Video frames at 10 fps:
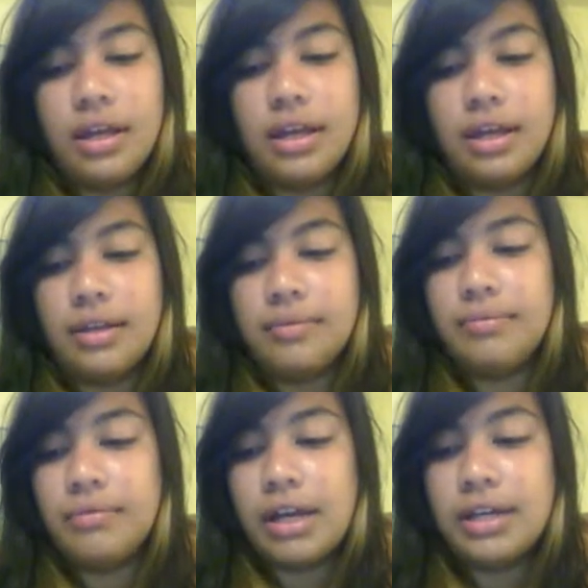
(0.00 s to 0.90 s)

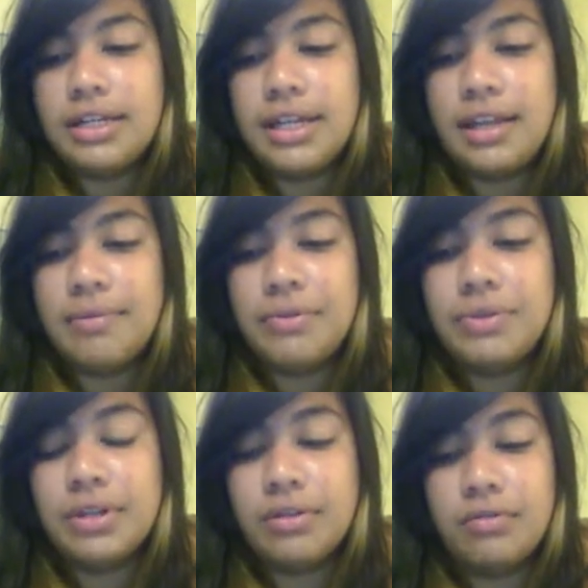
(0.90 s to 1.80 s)
Not going to say them.
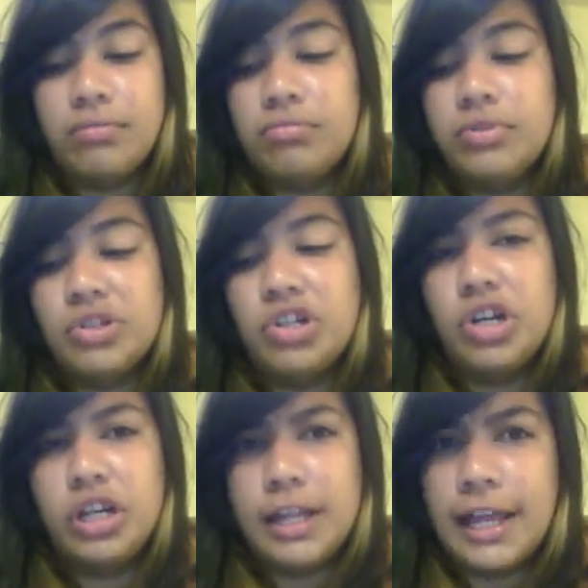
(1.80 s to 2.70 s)
It's a
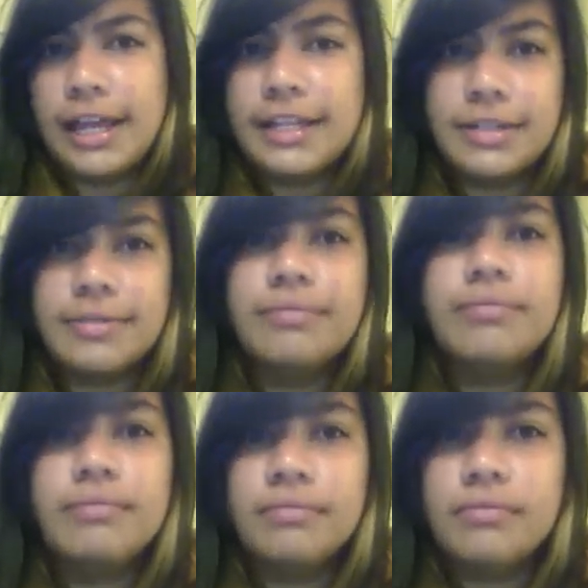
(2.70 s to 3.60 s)
good class.
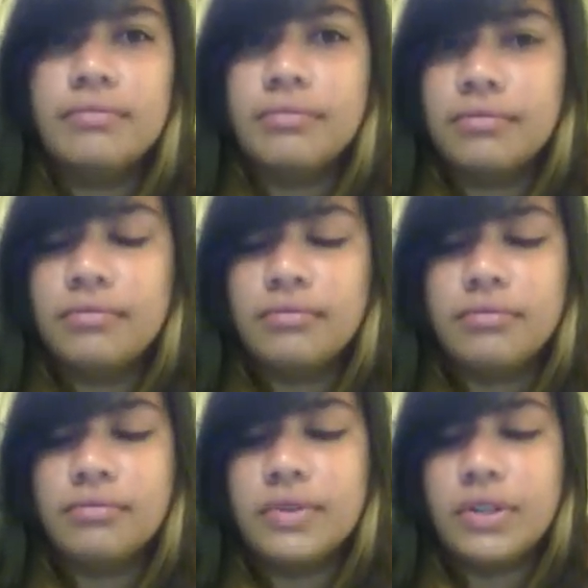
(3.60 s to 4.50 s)

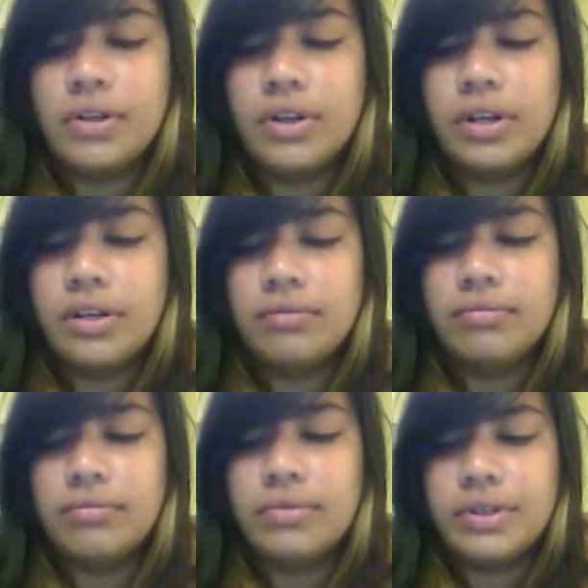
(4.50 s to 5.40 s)
It's a good
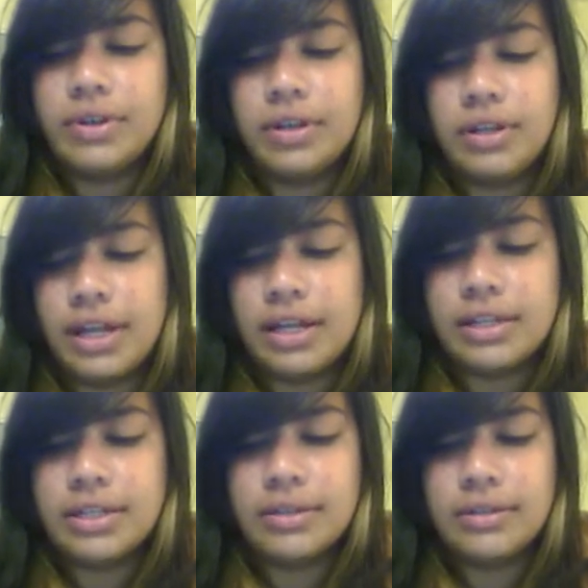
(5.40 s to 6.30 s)

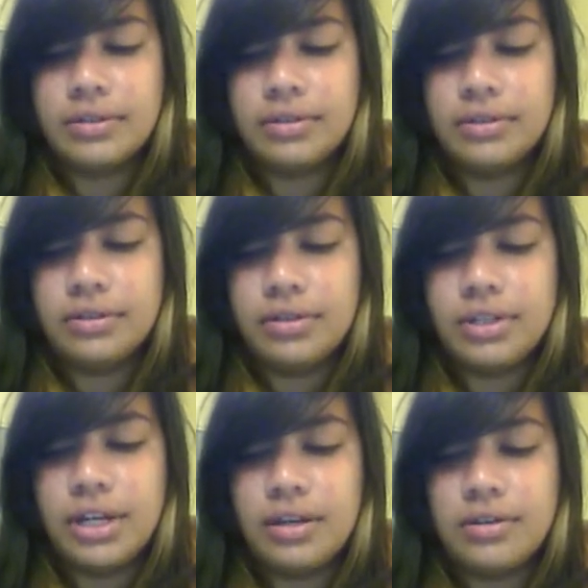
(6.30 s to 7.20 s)
class.
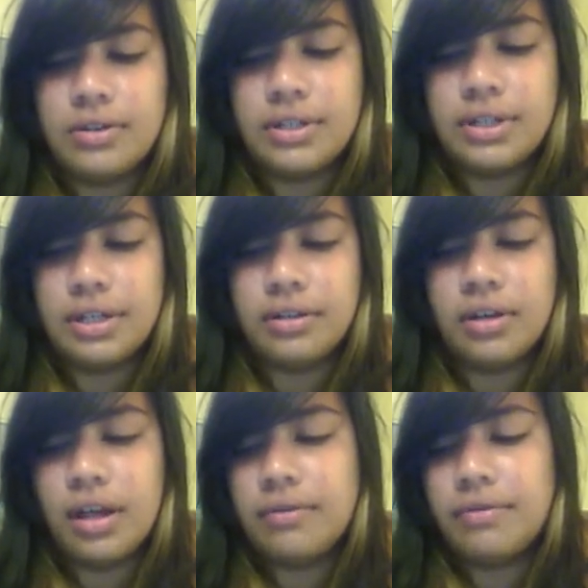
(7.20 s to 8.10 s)
It's interesting.
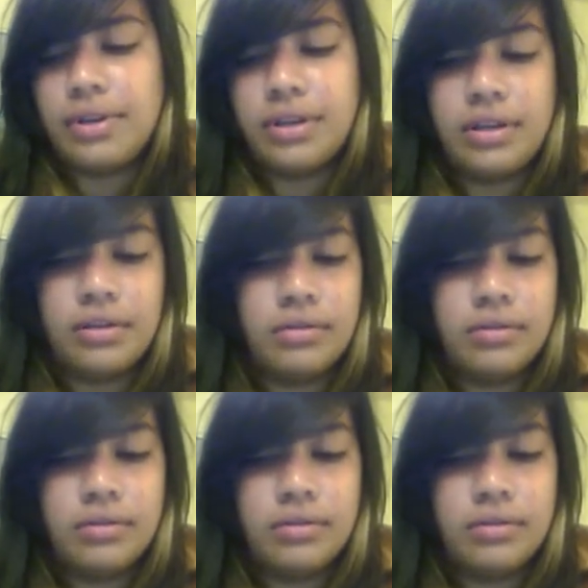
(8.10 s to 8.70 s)
Not really.